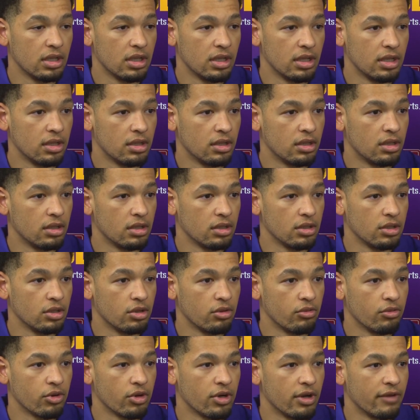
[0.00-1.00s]
And you know,
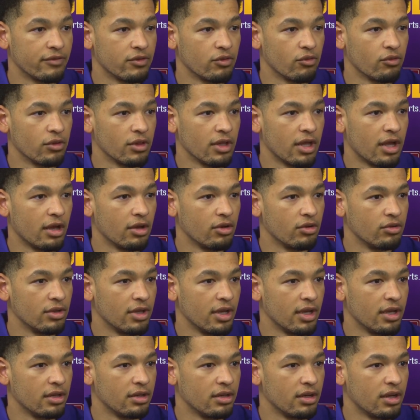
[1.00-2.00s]
we're gonna have to rely on
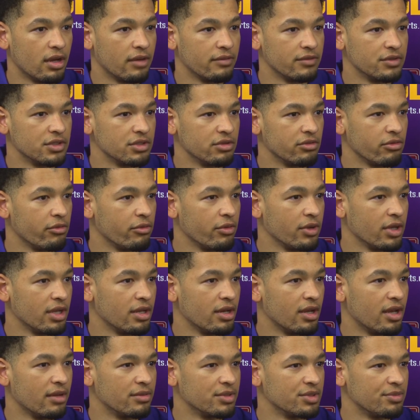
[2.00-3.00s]
that. And obviously, when we get
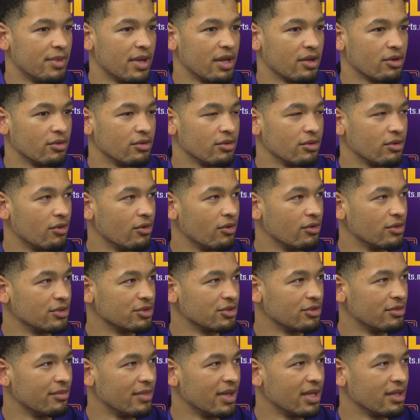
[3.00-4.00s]
Epps back on the court, it's
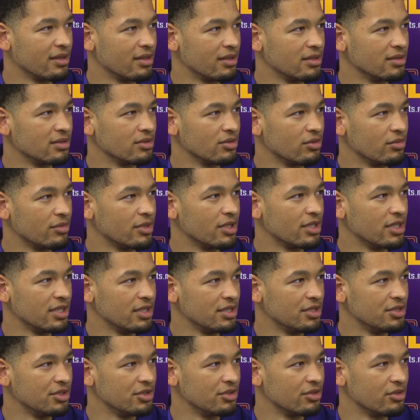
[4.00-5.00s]
gonna make things a little bit
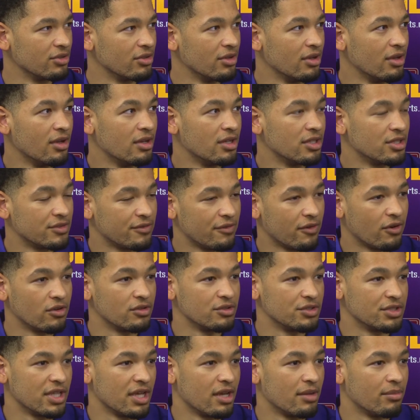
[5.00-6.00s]
easier as far
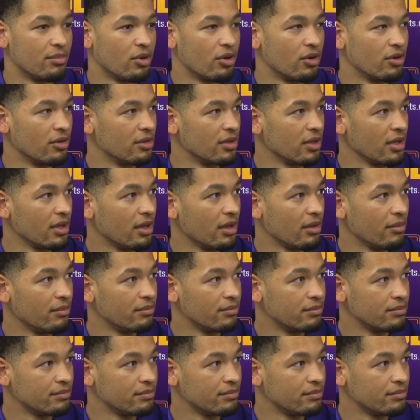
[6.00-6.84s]
as that part of the game.